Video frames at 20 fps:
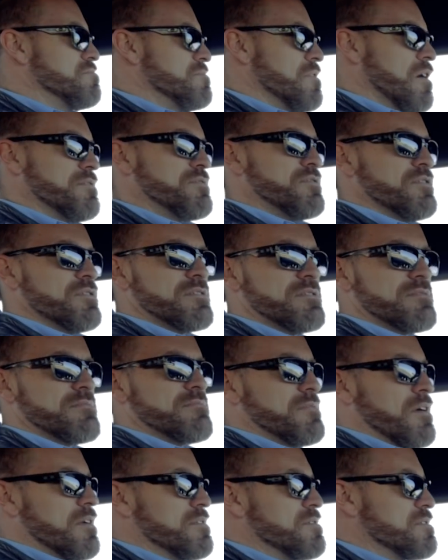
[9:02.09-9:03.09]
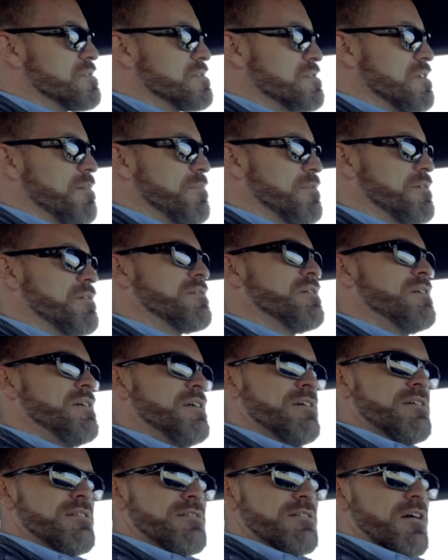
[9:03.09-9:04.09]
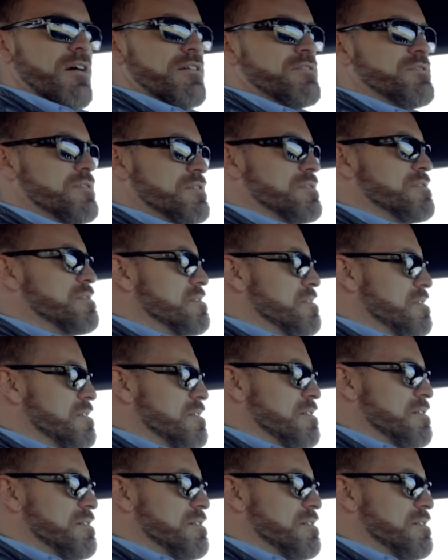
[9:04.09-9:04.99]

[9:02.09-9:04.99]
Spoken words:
Not just summer, not just